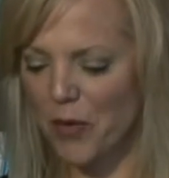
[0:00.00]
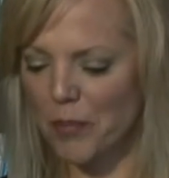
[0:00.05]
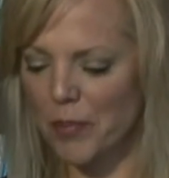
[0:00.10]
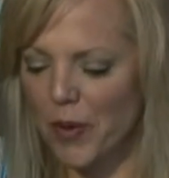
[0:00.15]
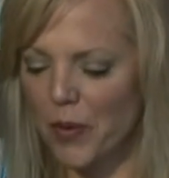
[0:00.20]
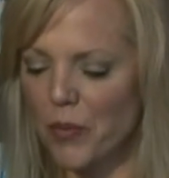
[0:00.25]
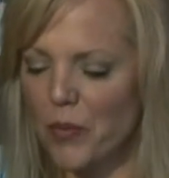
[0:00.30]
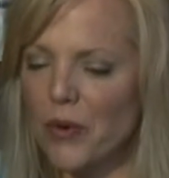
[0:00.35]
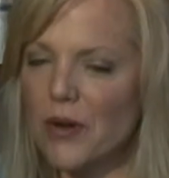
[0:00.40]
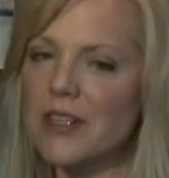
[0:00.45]

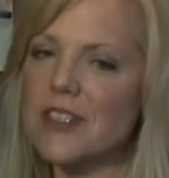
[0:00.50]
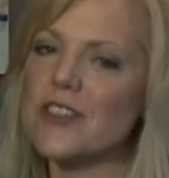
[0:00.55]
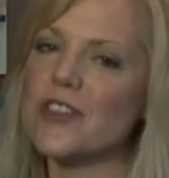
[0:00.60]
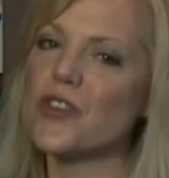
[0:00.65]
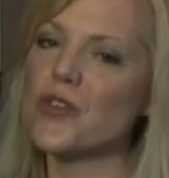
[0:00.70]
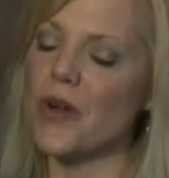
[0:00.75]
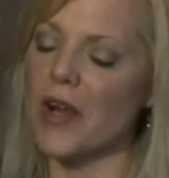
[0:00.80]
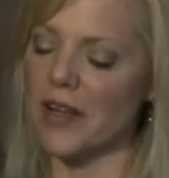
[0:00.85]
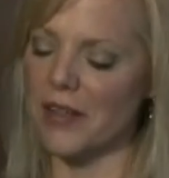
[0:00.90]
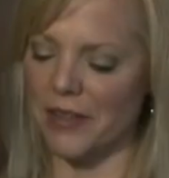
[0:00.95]
But we're
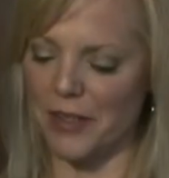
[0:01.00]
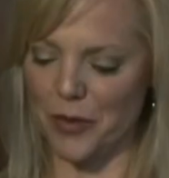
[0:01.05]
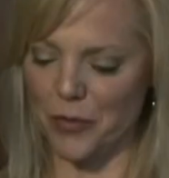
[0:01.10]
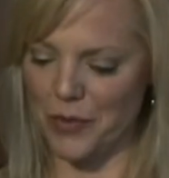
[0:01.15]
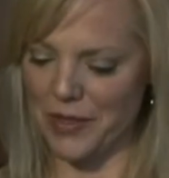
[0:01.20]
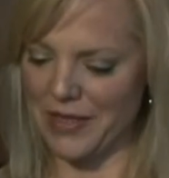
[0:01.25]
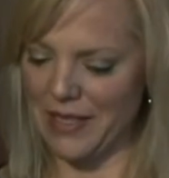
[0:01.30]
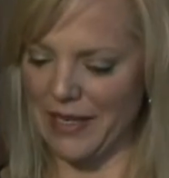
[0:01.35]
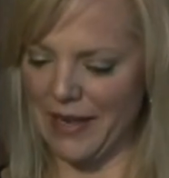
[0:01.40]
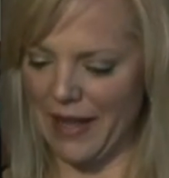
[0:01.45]
struggling
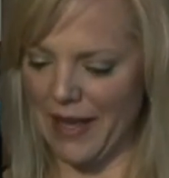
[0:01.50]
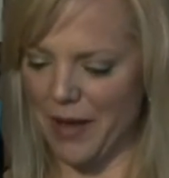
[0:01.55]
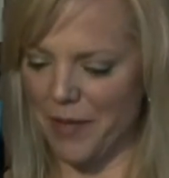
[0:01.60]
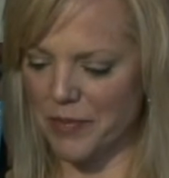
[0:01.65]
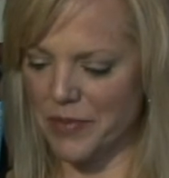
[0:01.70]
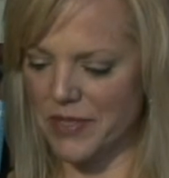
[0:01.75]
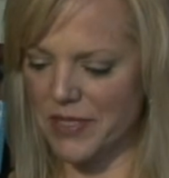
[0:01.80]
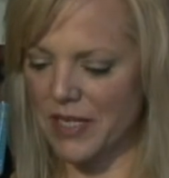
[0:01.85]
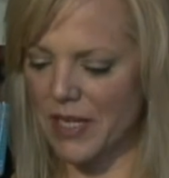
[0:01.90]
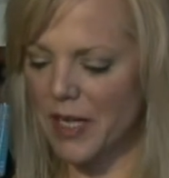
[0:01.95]
with the
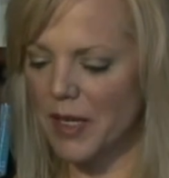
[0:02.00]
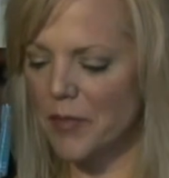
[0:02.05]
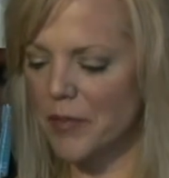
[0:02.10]
naps.